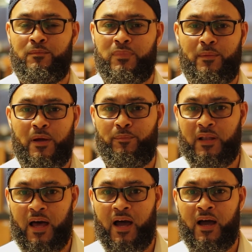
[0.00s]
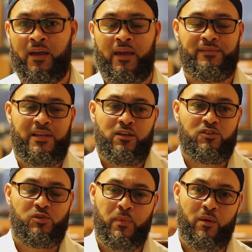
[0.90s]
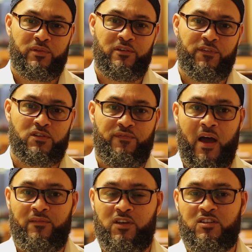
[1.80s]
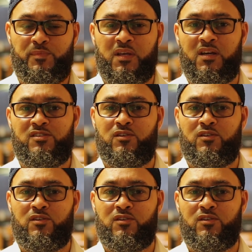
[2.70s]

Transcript: blah, blah, blah. And he was like, you should marry within the first 5 years because,